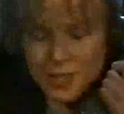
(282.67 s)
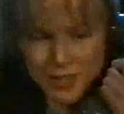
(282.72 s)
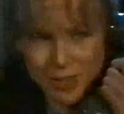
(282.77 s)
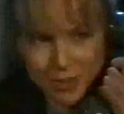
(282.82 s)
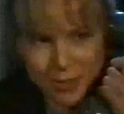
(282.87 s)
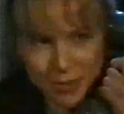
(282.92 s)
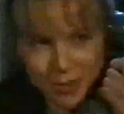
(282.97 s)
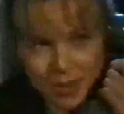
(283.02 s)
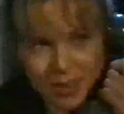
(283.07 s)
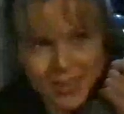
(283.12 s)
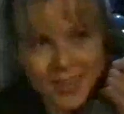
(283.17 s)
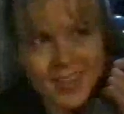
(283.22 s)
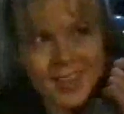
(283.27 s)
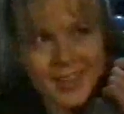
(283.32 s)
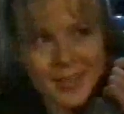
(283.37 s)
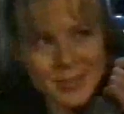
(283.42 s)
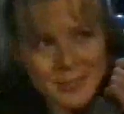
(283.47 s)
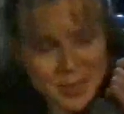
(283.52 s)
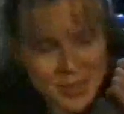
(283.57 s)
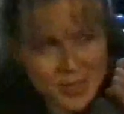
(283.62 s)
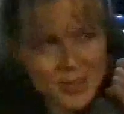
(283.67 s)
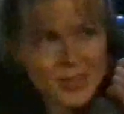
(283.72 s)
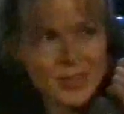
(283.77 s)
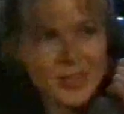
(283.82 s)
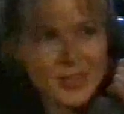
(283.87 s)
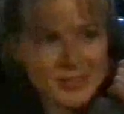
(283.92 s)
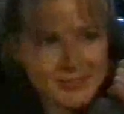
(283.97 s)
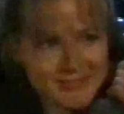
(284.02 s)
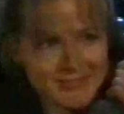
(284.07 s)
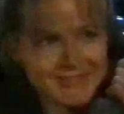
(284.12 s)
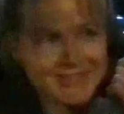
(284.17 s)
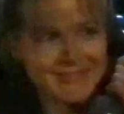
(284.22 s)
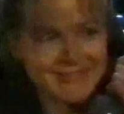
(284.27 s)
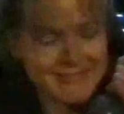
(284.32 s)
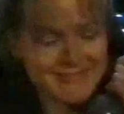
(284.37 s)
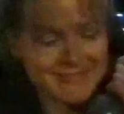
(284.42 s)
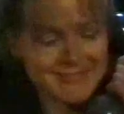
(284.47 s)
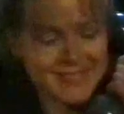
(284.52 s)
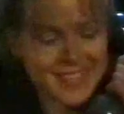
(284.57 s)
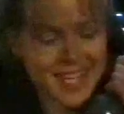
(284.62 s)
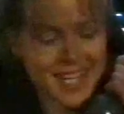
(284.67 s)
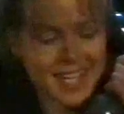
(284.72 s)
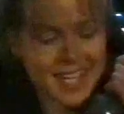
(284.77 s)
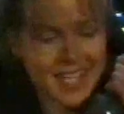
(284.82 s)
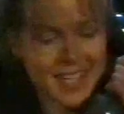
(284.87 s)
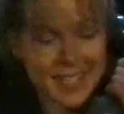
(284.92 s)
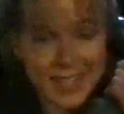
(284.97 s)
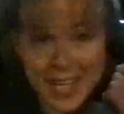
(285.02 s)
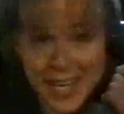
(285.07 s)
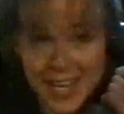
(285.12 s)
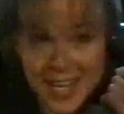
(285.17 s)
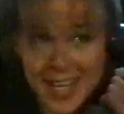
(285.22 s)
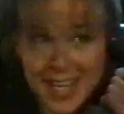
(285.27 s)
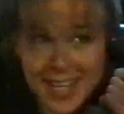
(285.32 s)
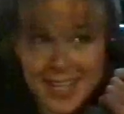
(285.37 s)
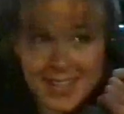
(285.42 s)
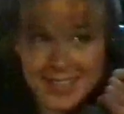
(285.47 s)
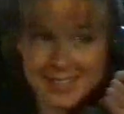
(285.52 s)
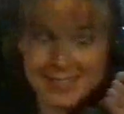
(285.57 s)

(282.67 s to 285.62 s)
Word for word: Sure thing, Commissioner. Night.